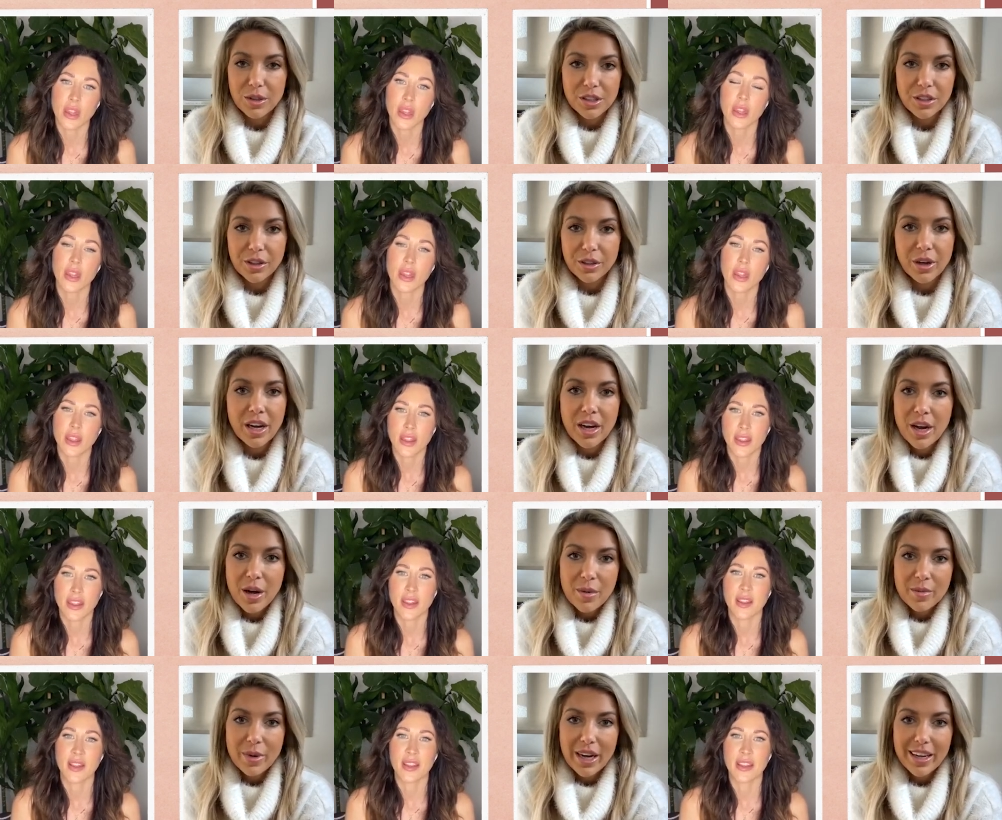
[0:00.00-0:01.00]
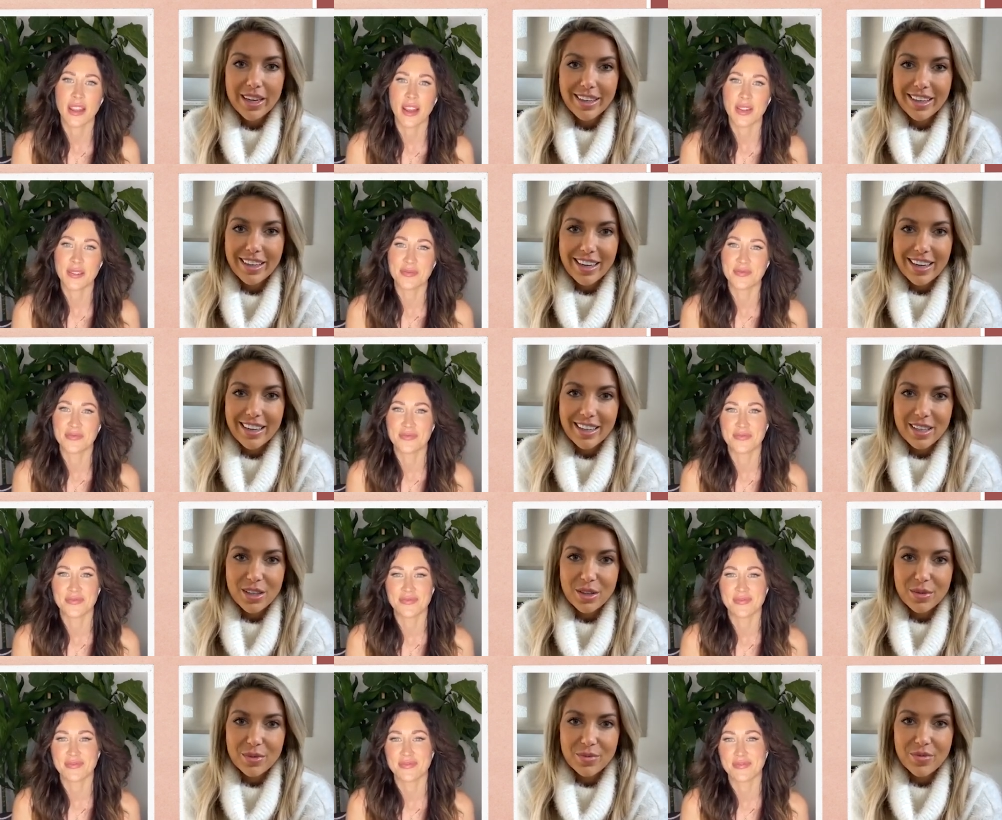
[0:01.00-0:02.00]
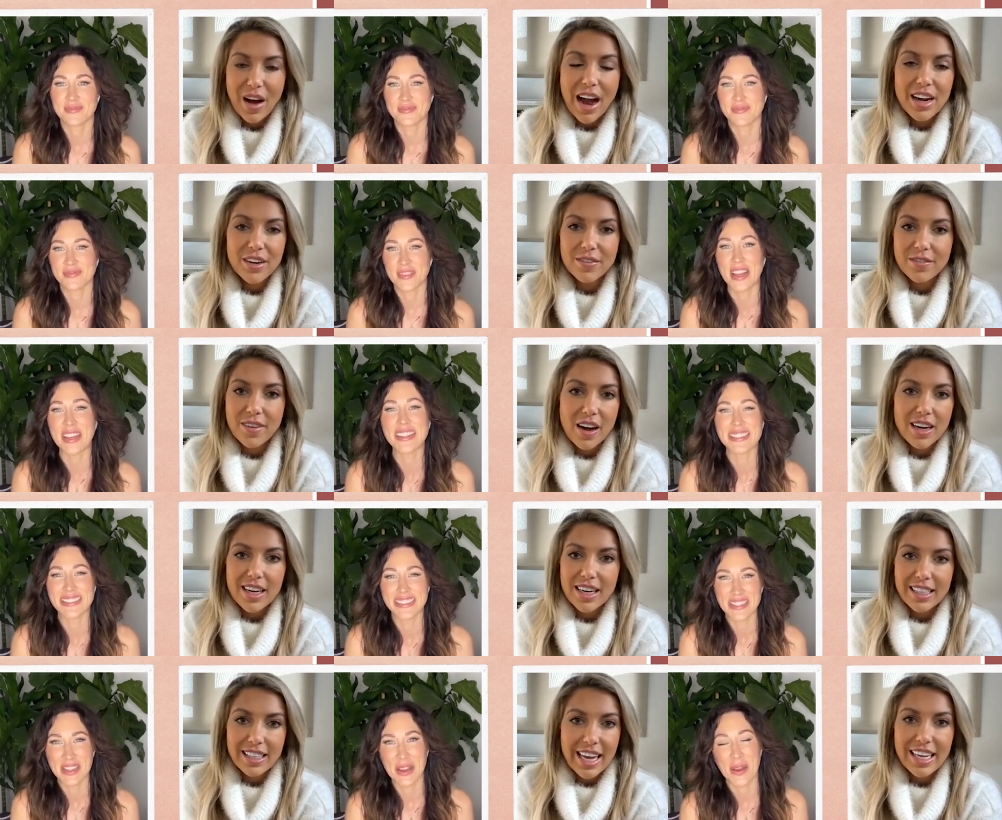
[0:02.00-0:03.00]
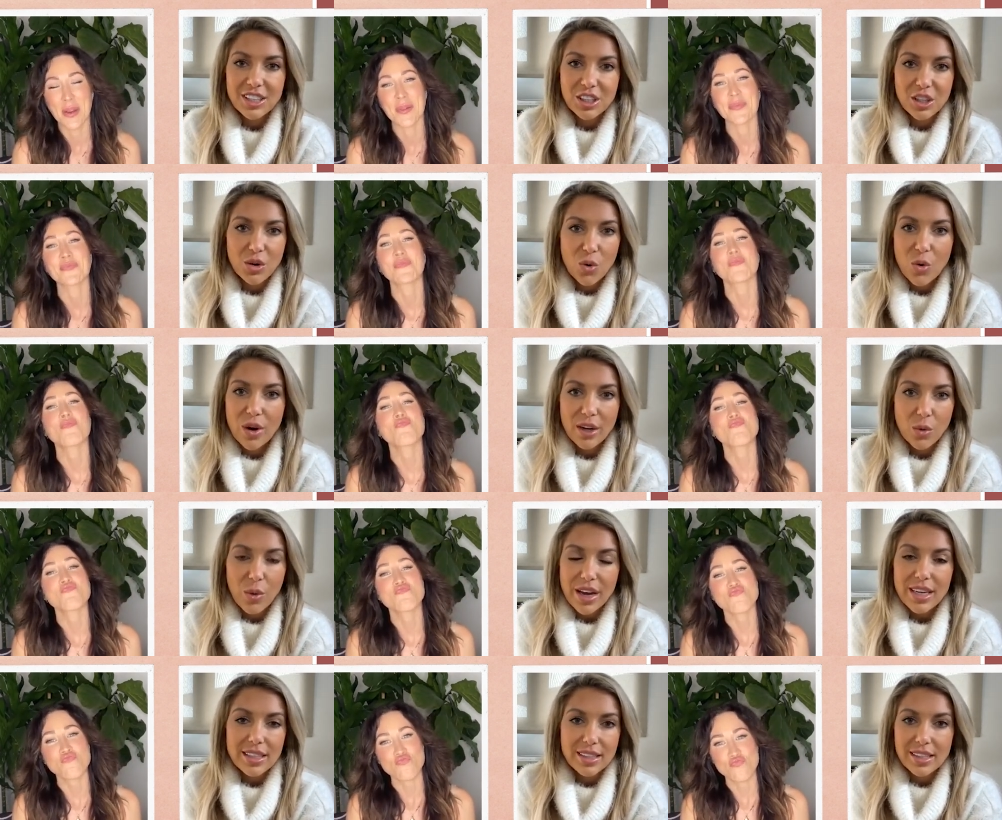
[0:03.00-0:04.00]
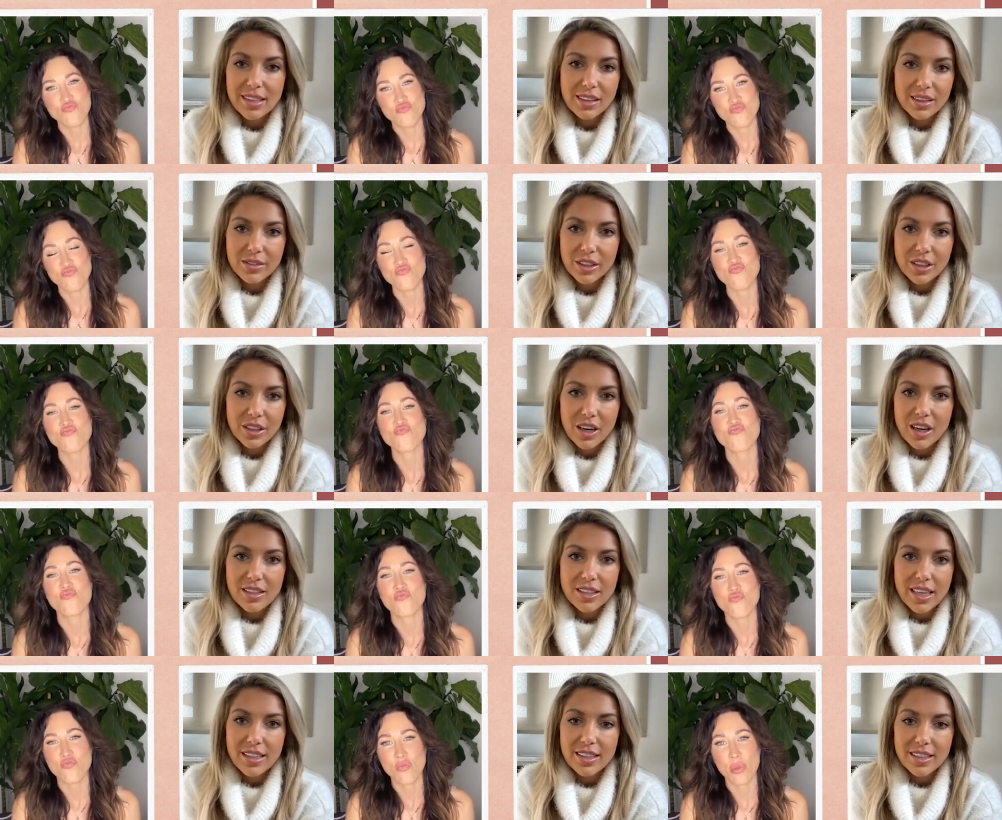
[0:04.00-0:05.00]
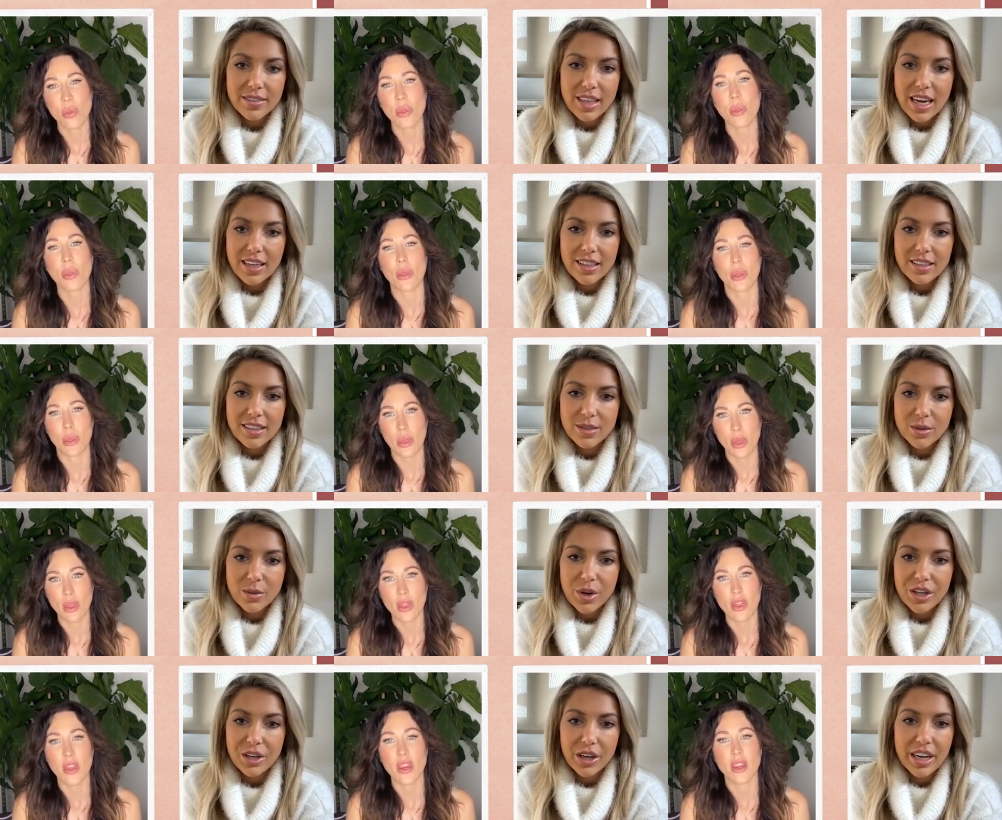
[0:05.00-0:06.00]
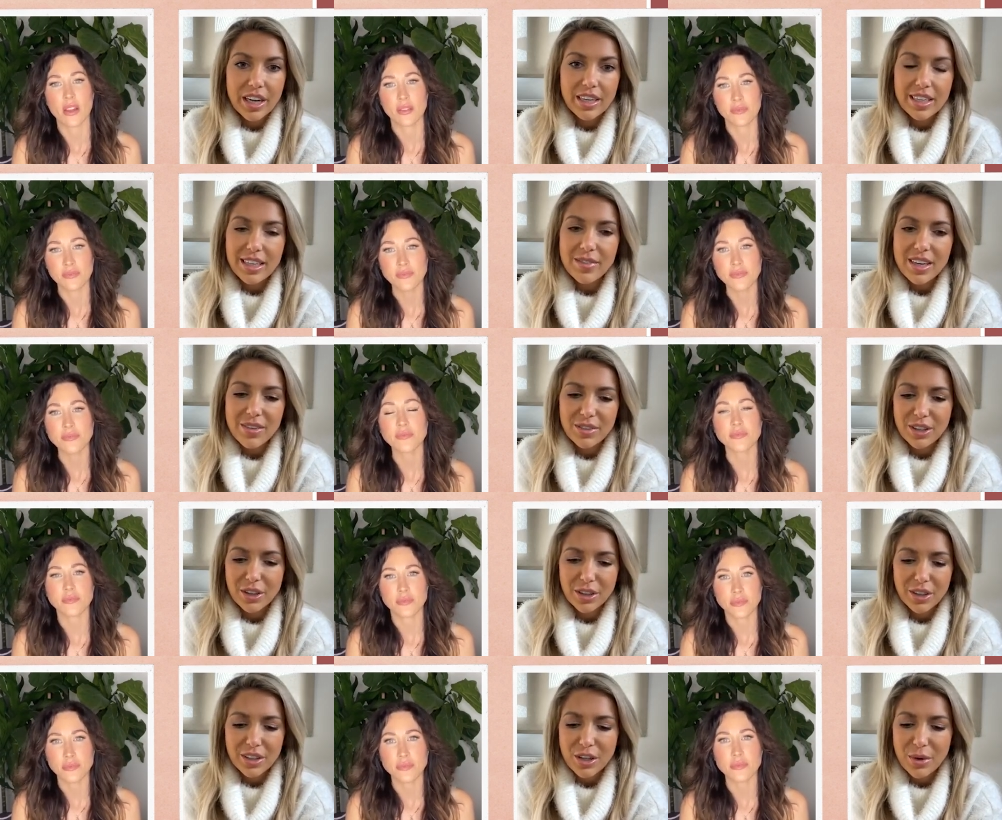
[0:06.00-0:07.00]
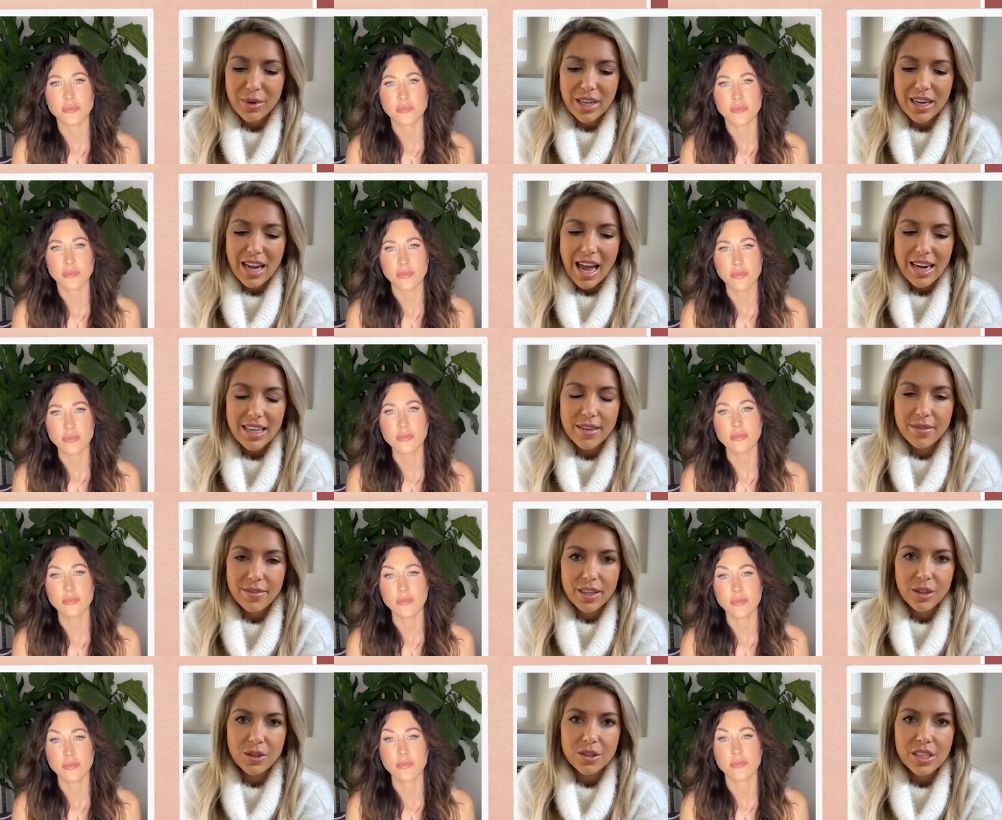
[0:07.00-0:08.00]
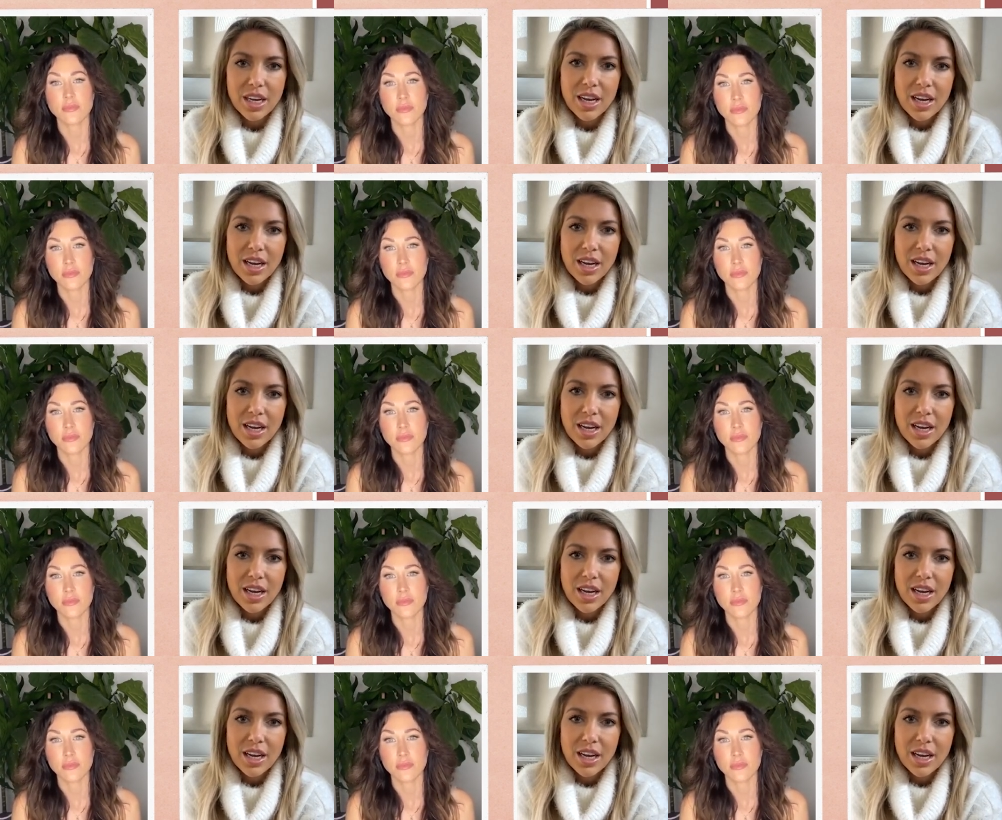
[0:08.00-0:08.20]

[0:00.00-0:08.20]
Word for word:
Speaker 1: to you, but find fun, engaging, quick ways to deliver your content if that is what you're in. Even if you're, you know, in any field,